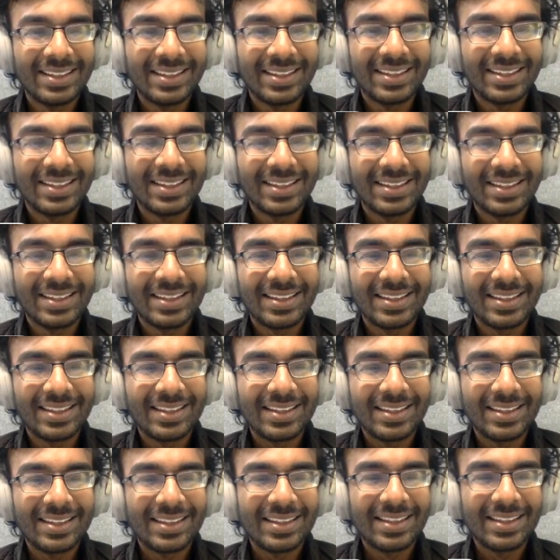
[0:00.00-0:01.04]

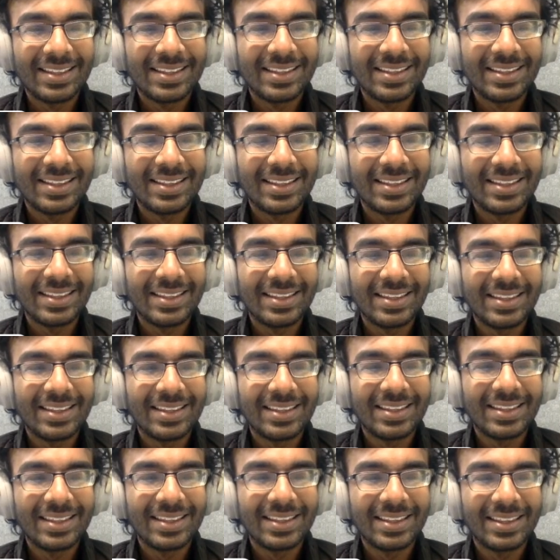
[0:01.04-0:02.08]

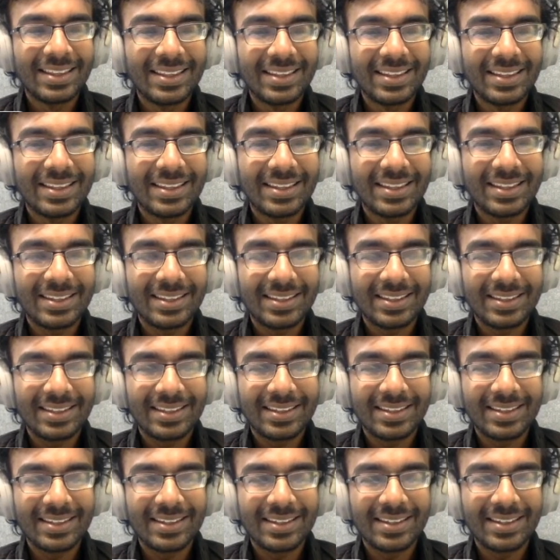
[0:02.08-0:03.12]

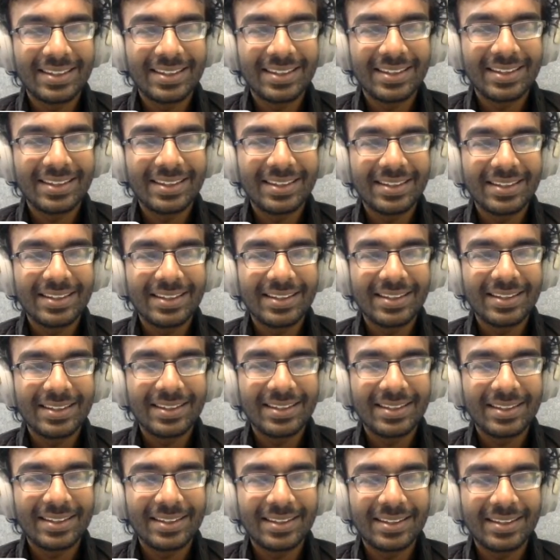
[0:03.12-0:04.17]

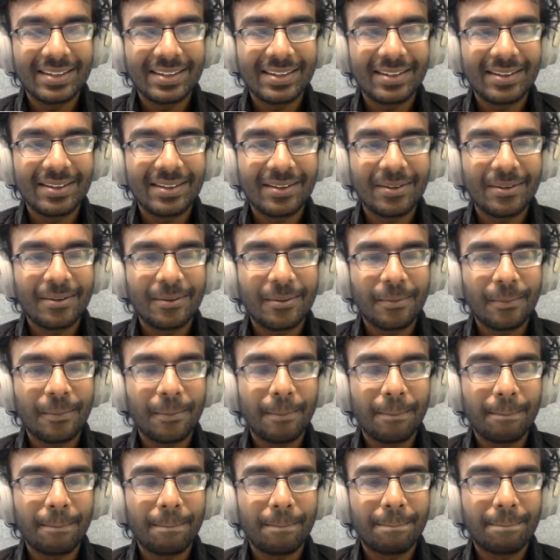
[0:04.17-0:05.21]

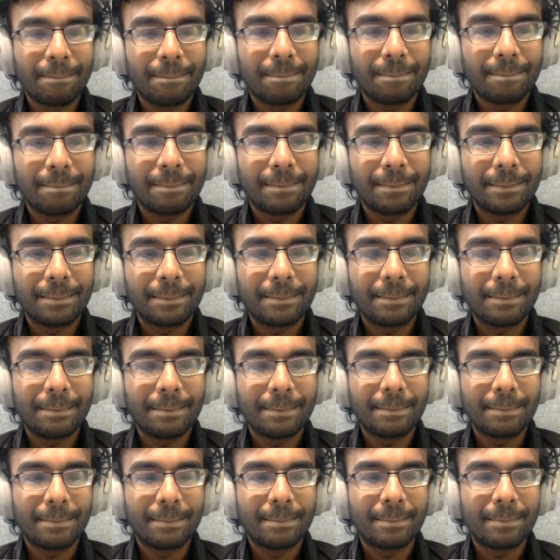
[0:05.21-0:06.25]

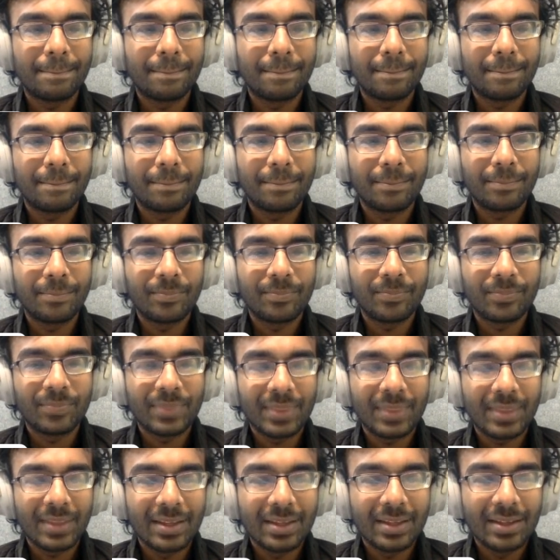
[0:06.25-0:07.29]

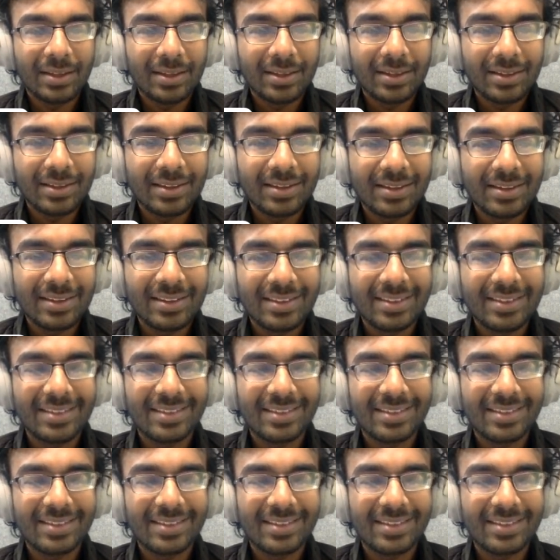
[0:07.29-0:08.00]
(silent)